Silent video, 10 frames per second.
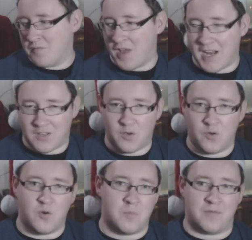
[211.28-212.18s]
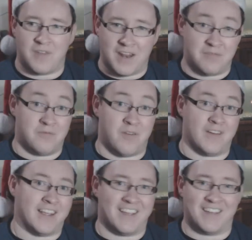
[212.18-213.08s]
Very cool, but very
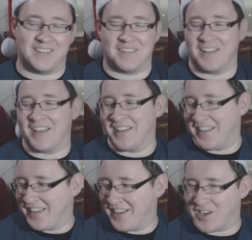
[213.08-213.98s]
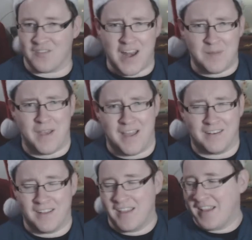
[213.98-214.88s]
funny, and Karate Man.
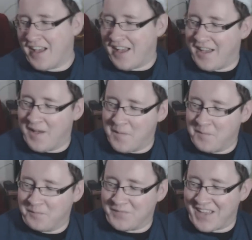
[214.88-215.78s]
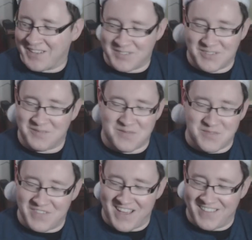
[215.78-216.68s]
I shouldn't have
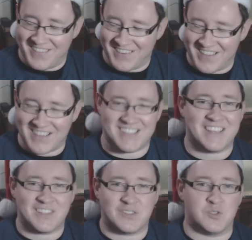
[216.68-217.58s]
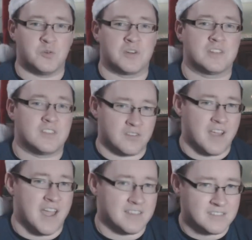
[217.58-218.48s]
thrown that in there. That's like joke
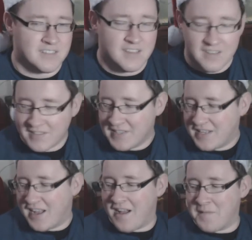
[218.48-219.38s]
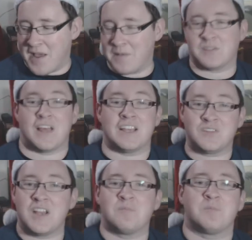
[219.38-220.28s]
Tourette's. Anyway, so that's
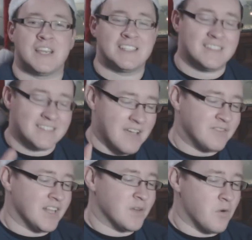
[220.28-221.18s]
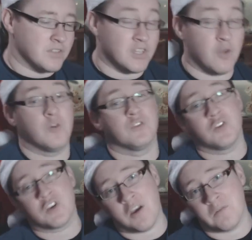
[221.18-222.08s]
Trading Places. Definitely watch it. Oh, and
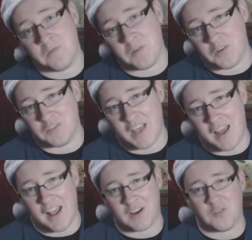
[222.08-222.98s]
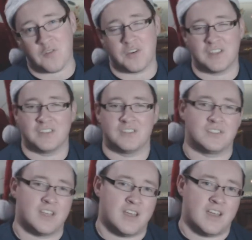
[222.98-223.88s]
look out for Dan Aykroyd's